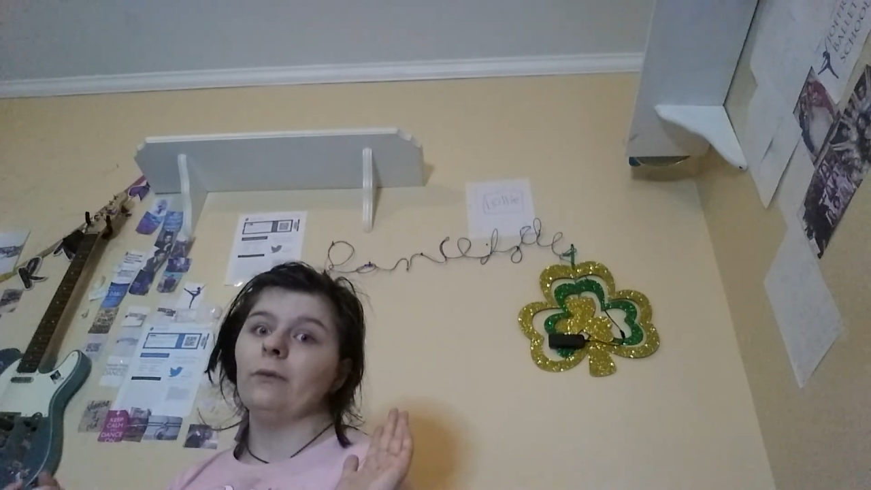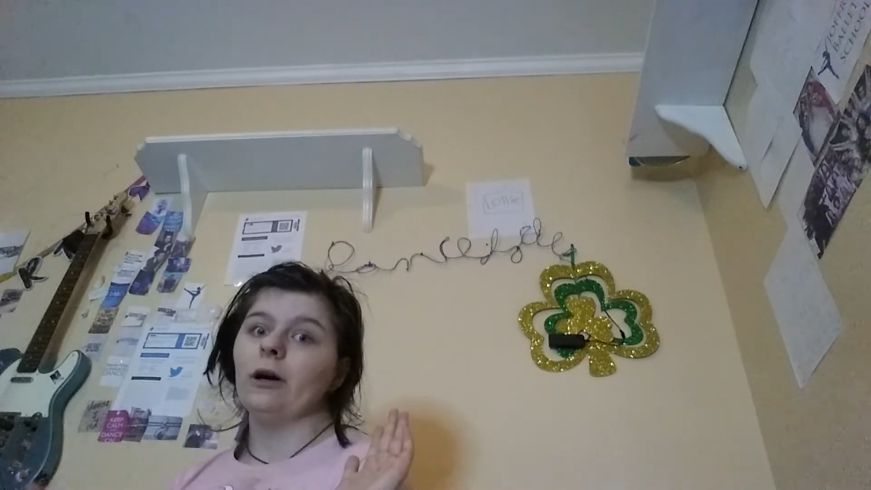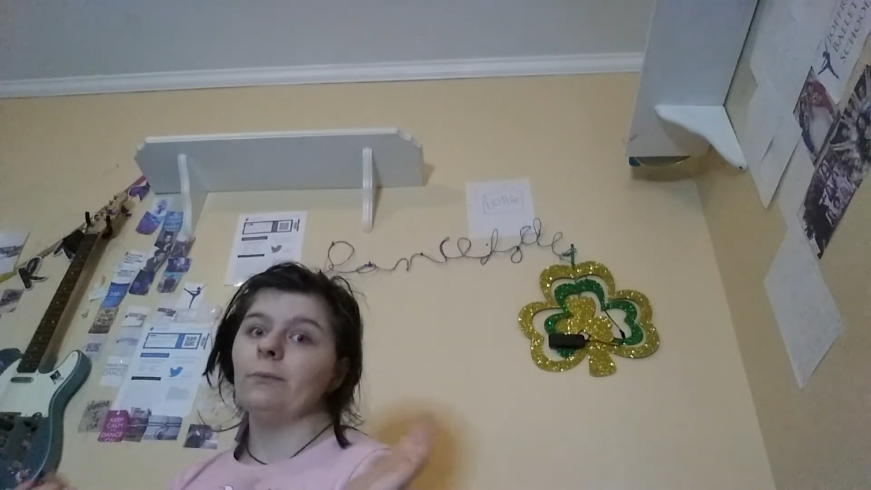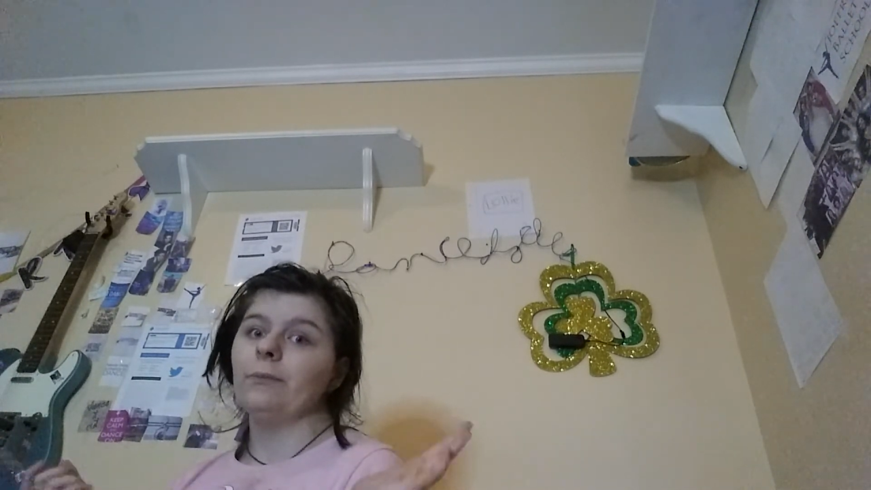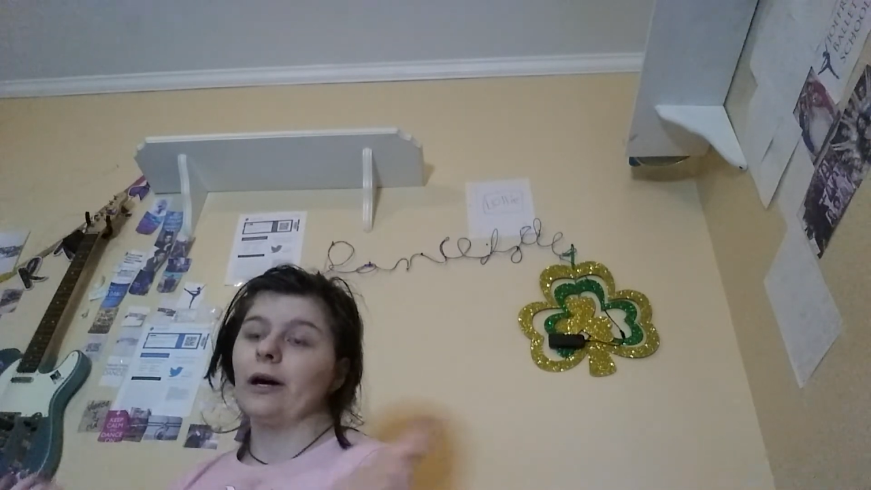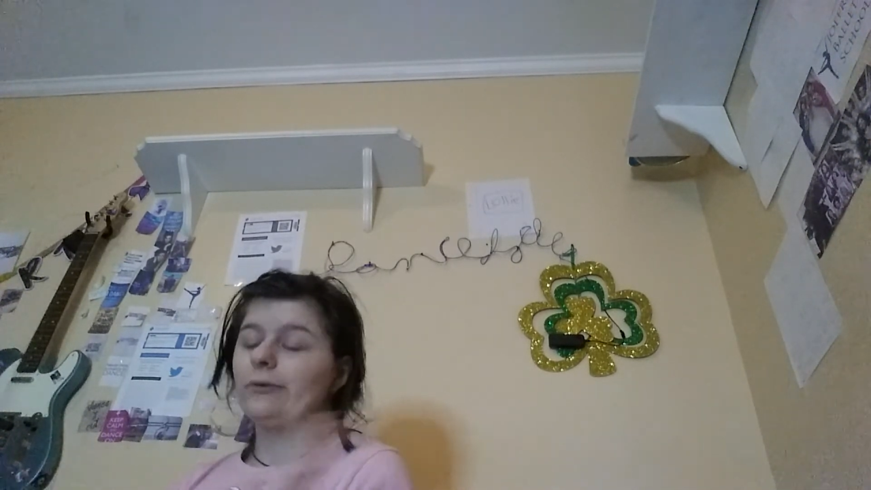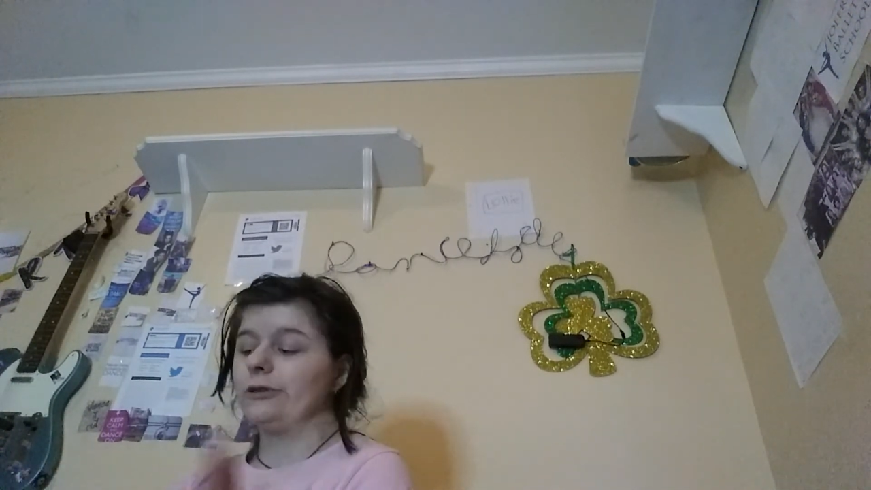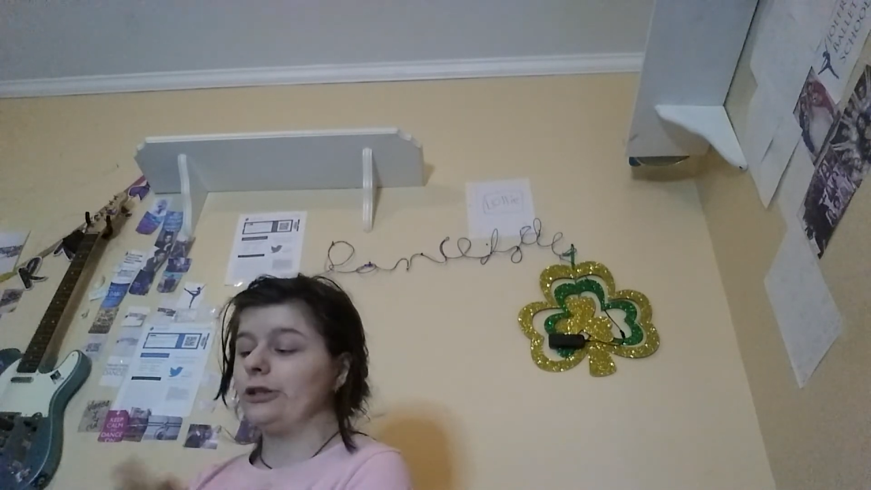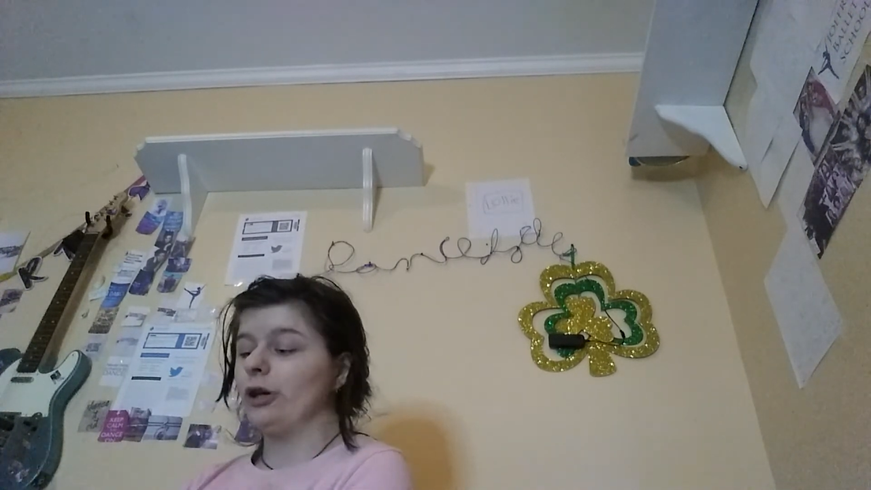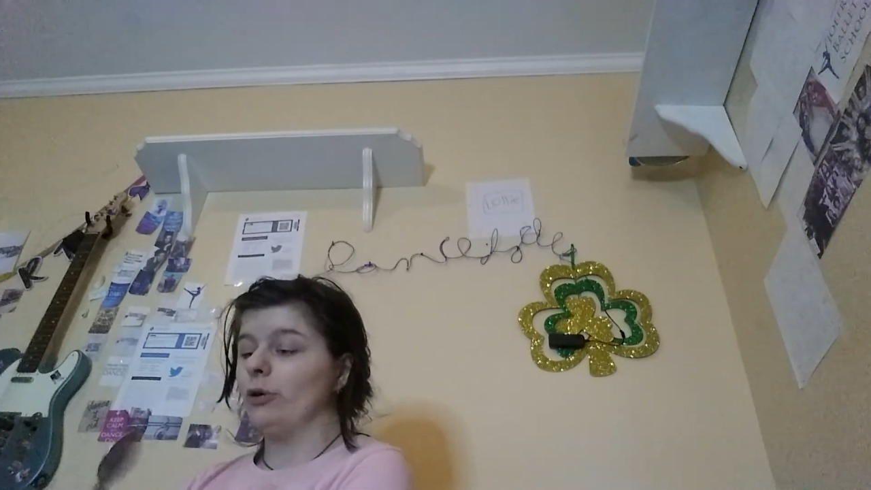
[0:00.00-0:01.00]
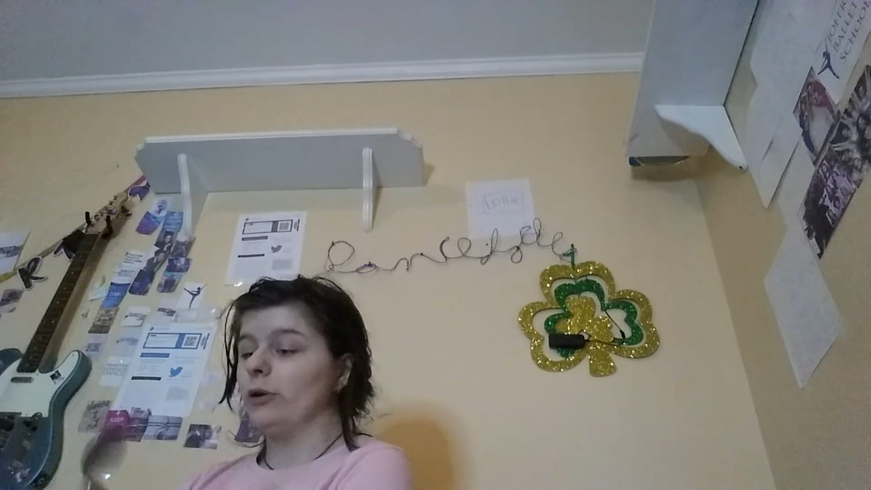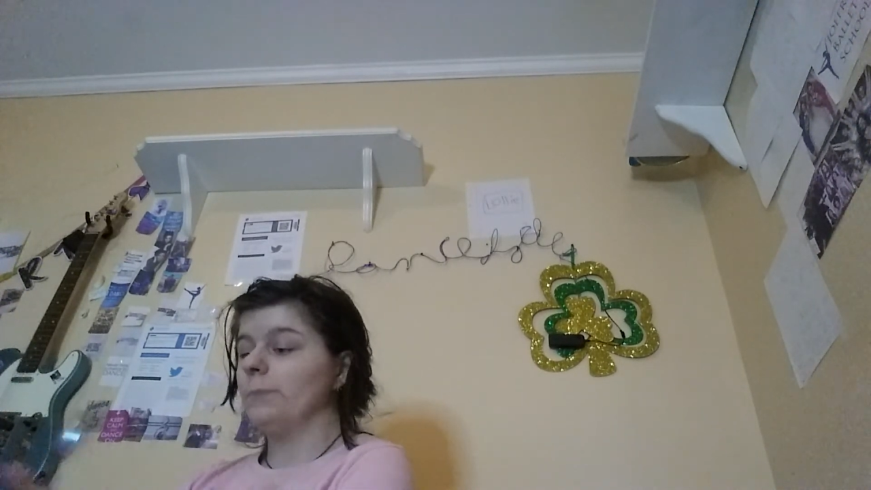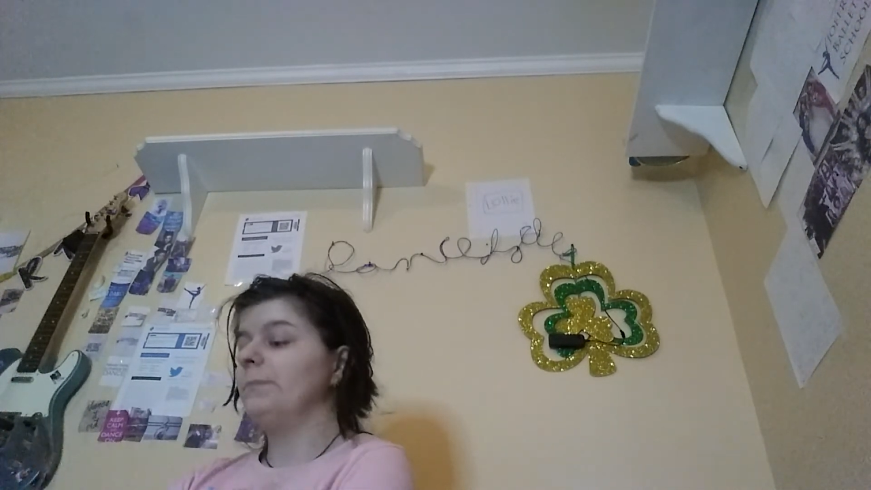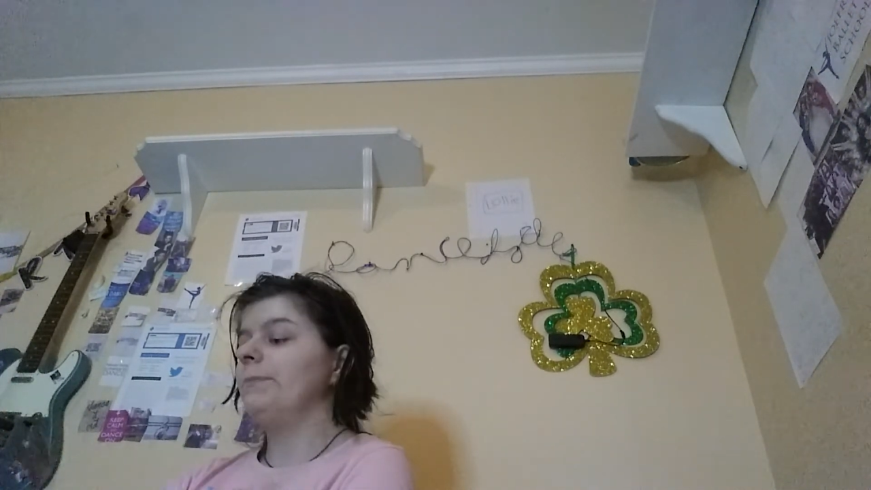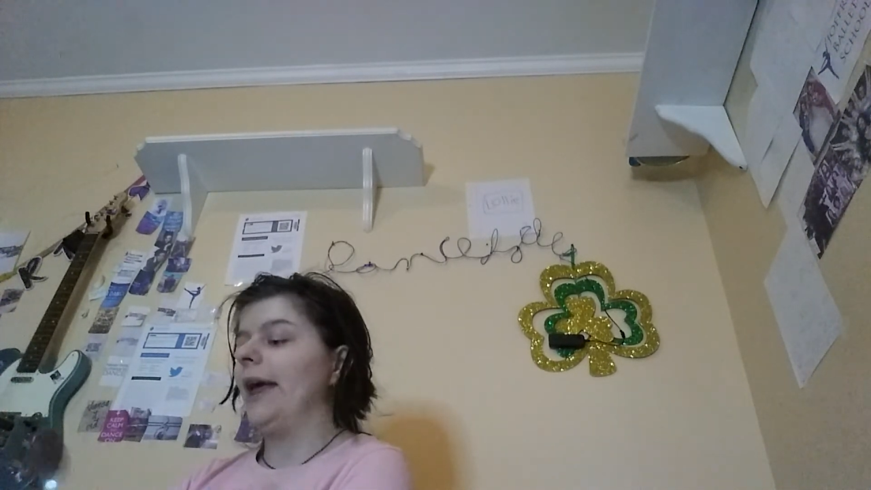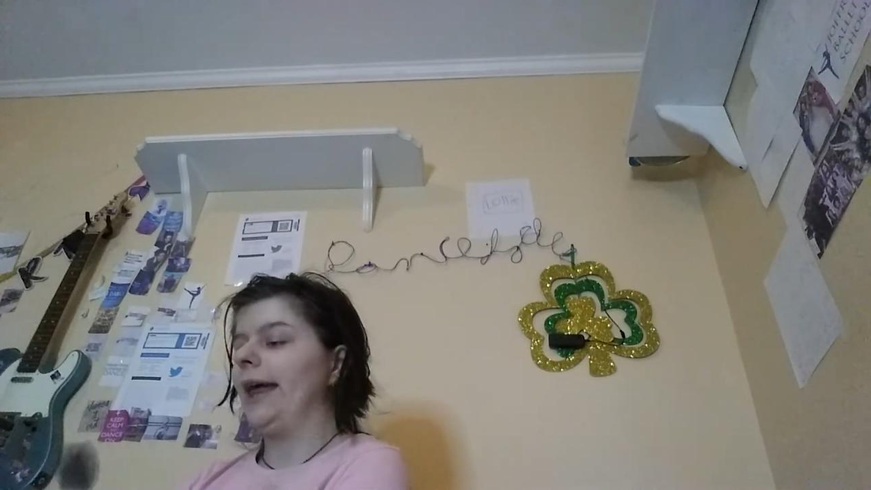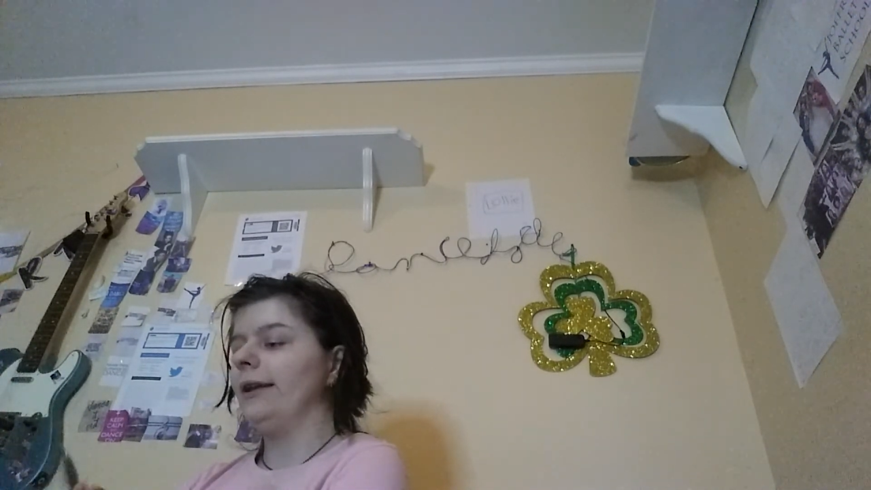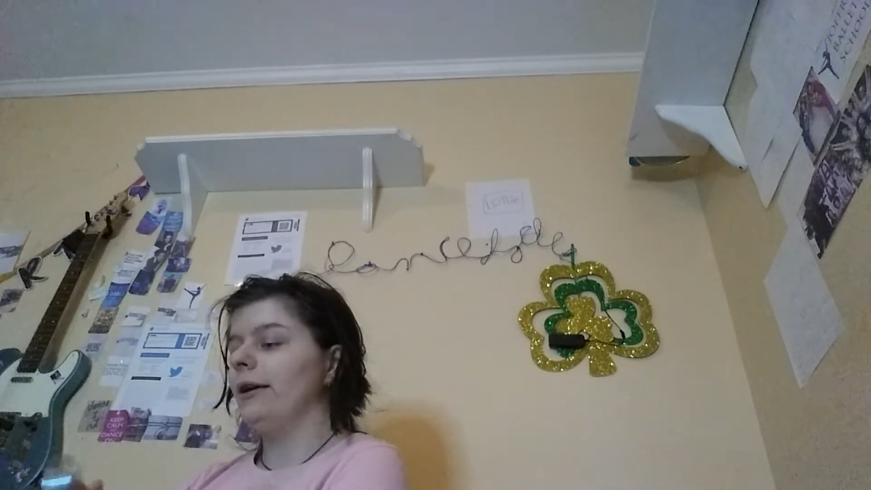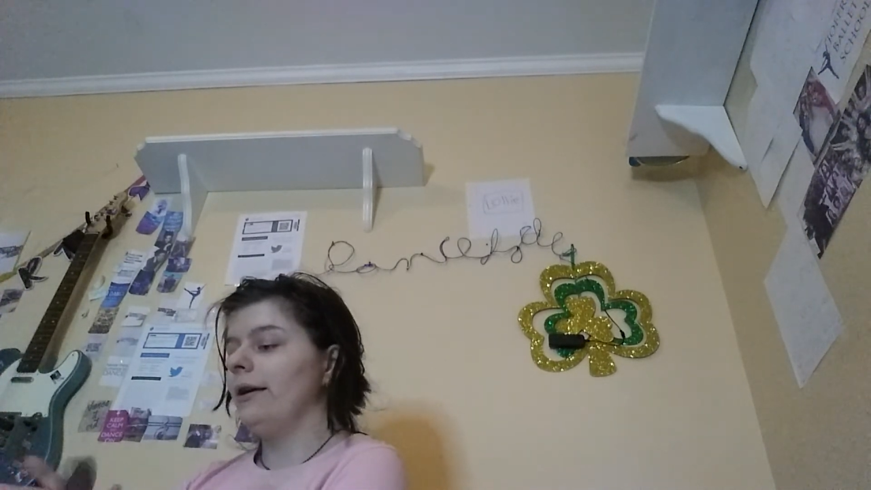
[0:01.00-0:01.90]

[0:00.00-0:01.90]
about to go to bed